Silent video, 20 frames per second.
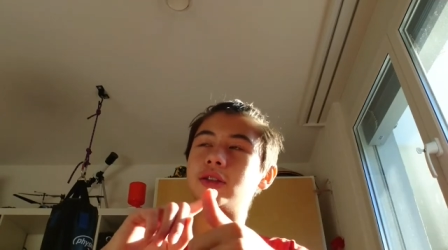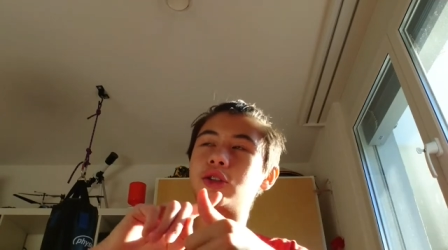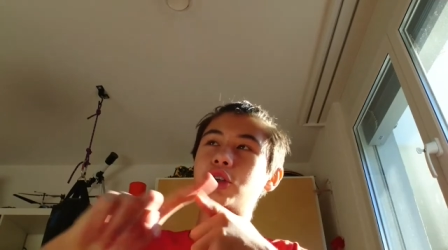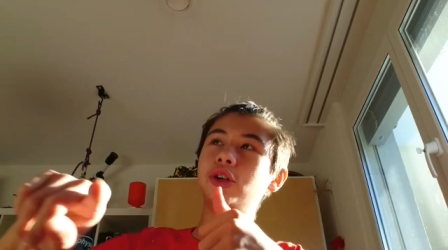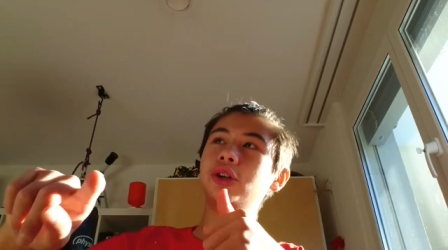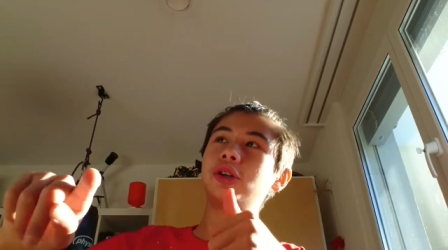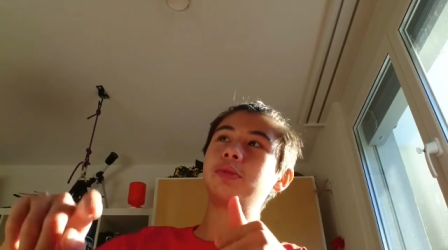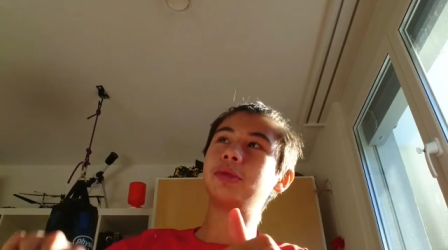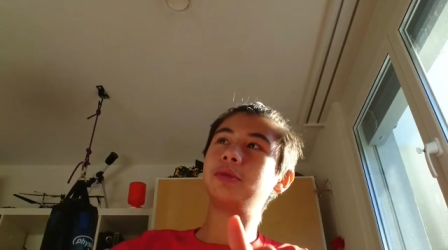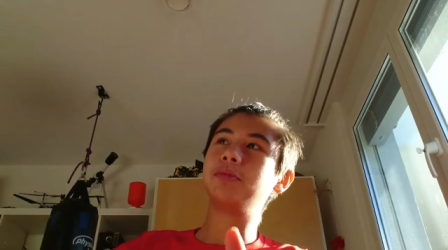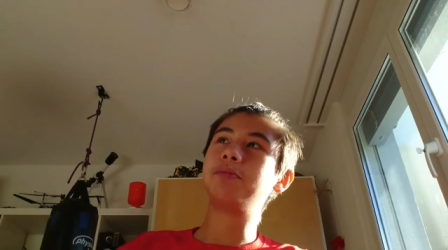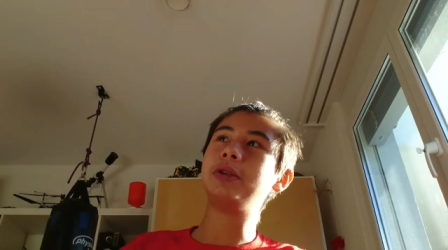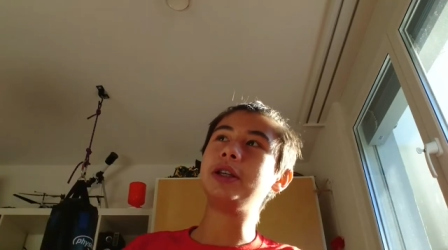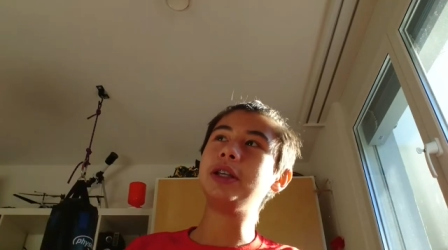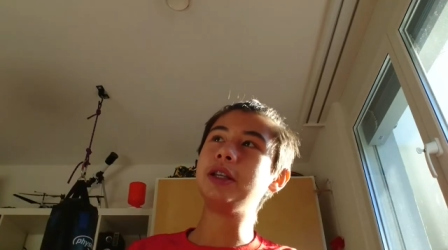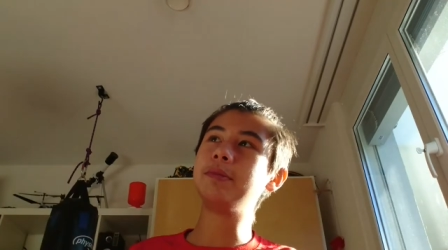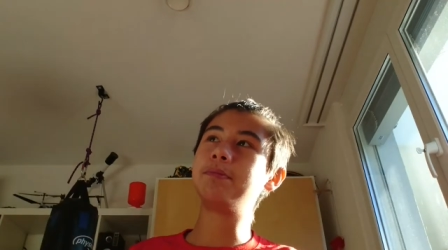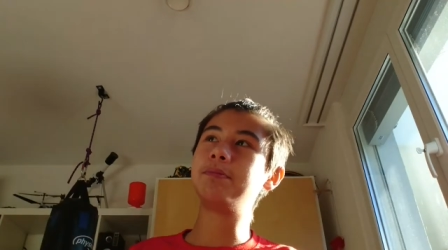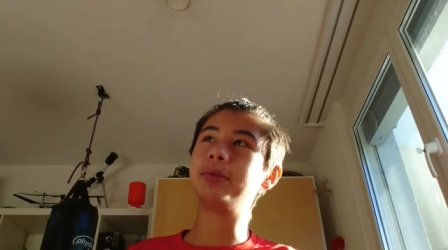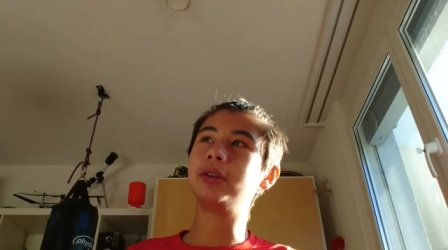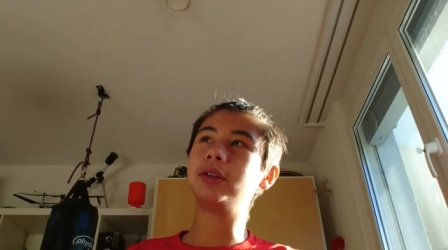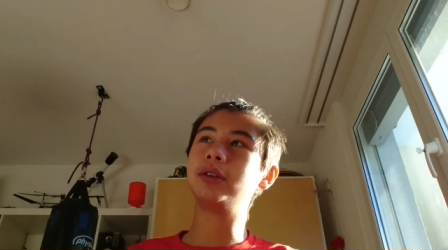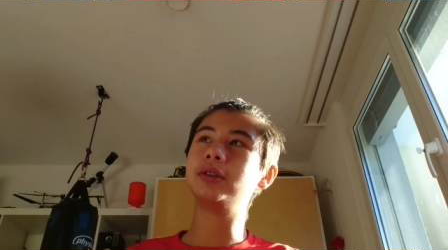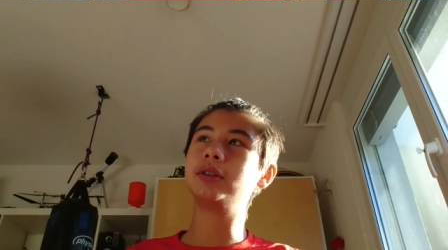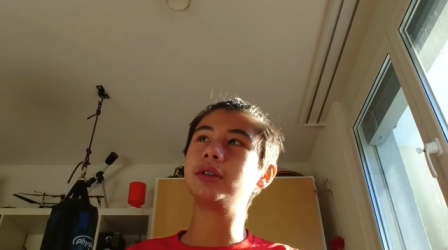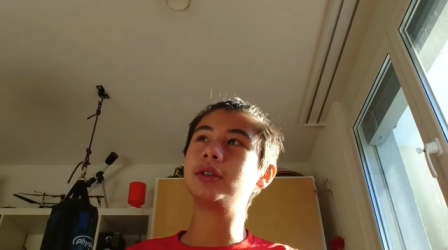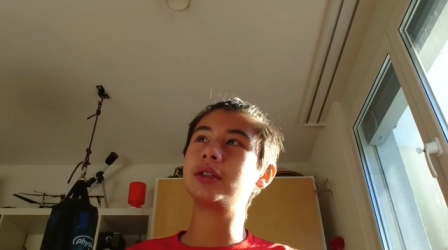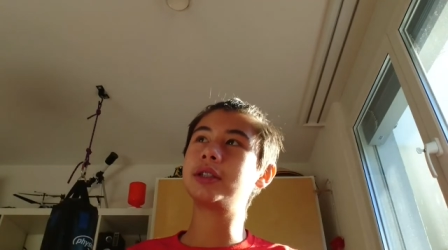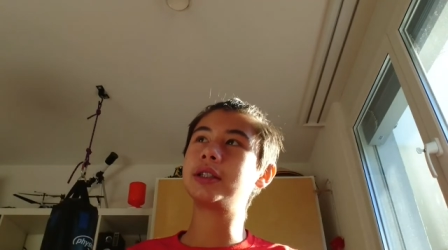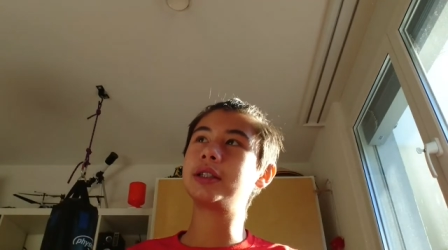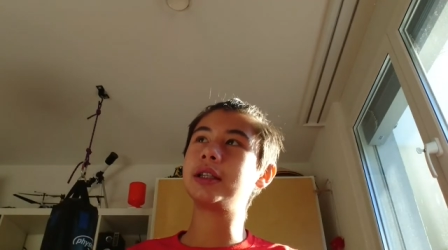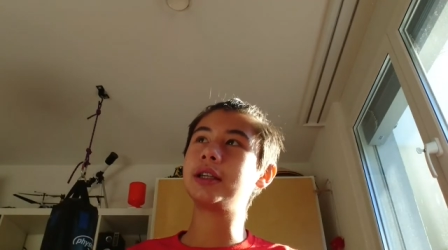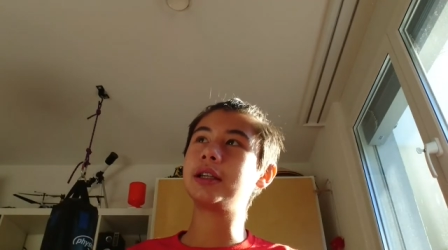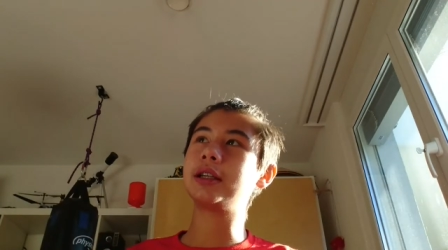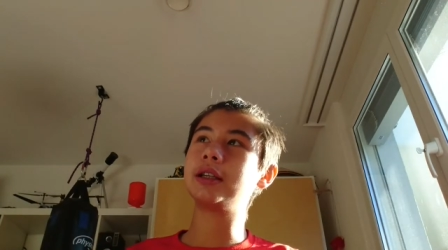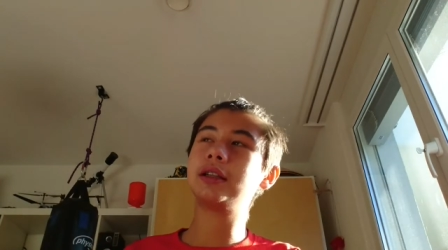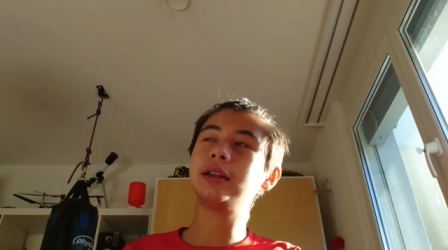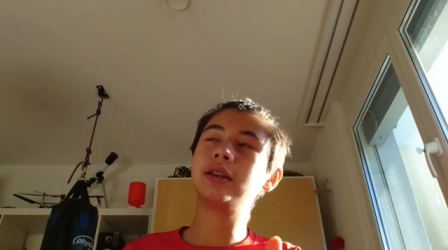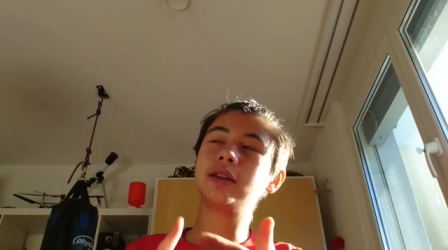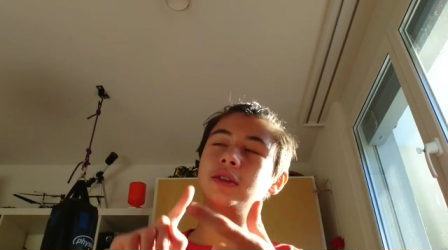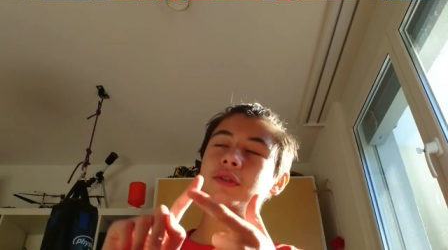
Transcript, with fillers: German people understand,